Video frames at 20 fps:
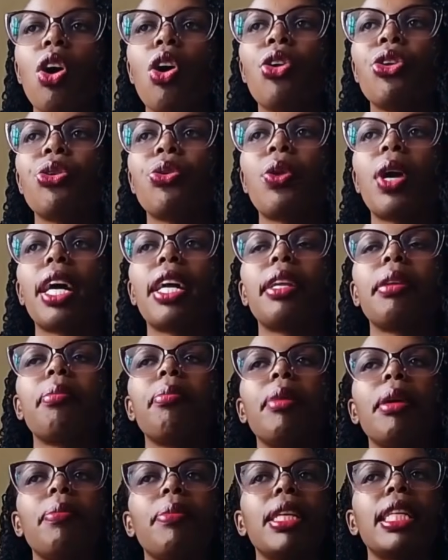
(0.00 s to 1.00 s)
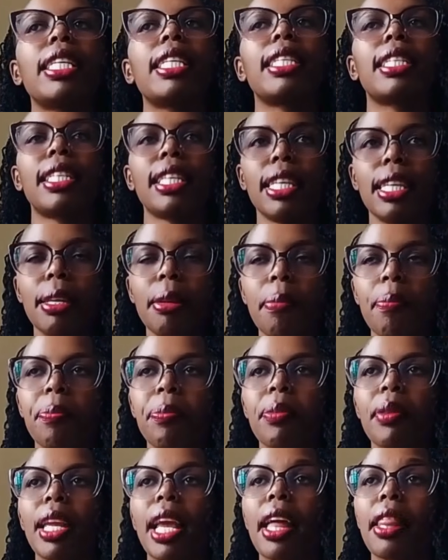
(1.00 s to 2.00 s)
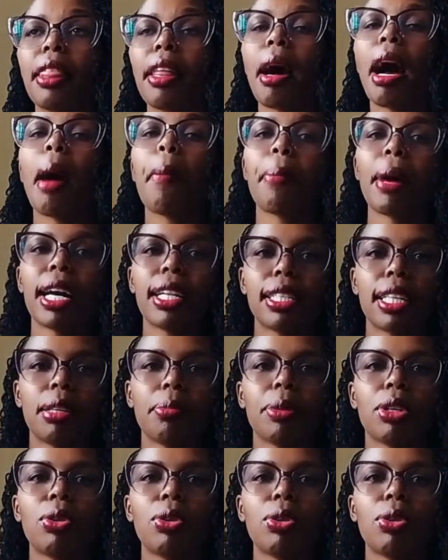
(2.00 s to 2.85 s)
or you can maybe see a pattern,